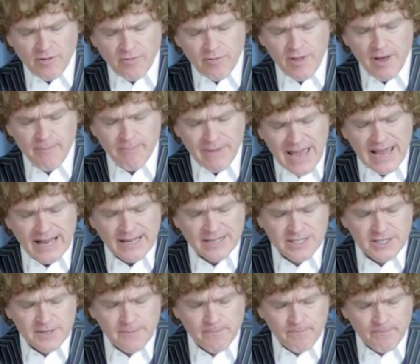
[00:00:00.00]
that
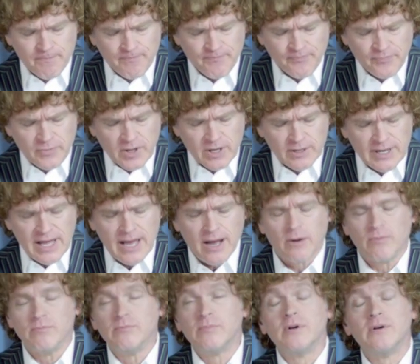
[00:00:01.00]
makes
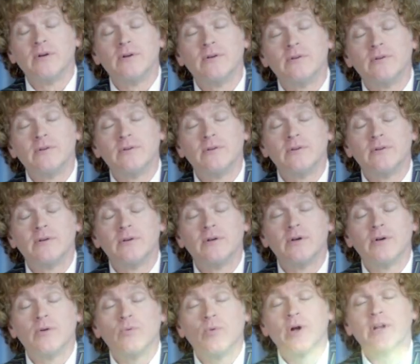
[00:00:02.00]
now
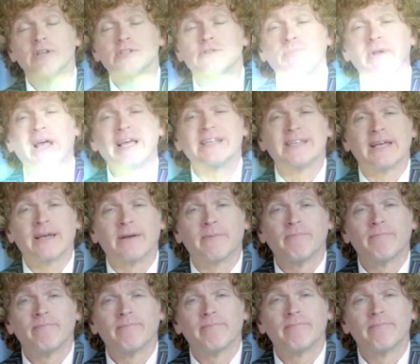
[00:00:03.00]
what is blessing